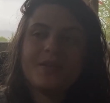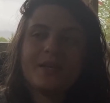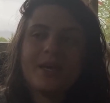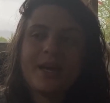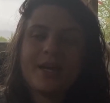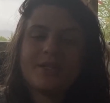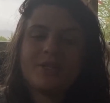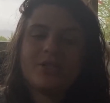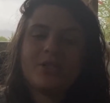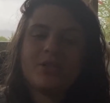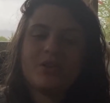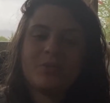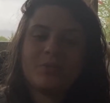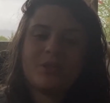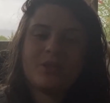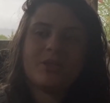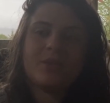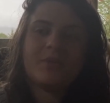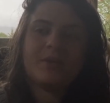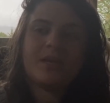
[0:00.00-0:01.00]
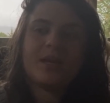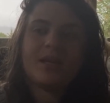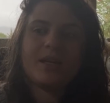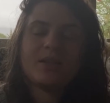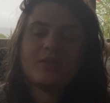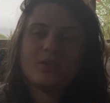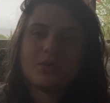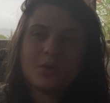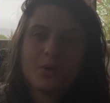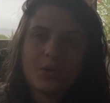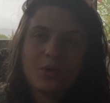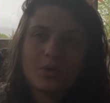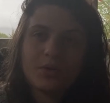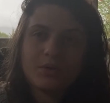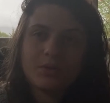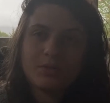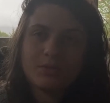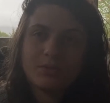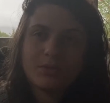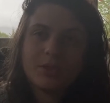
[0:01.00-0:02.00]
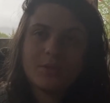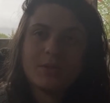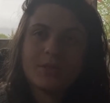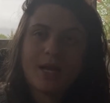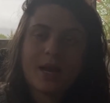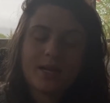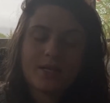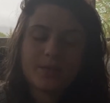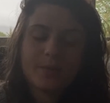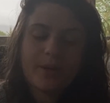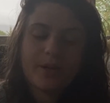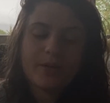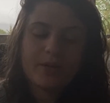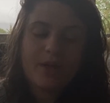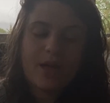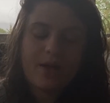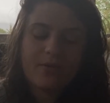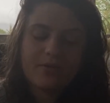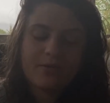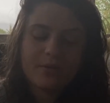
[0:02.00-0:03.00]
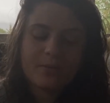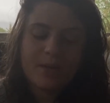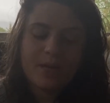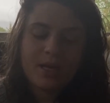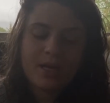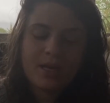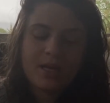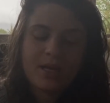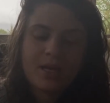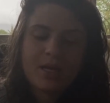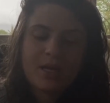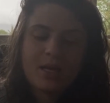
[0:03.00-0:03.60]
And she told me she would like she would dye a sweater lot for me.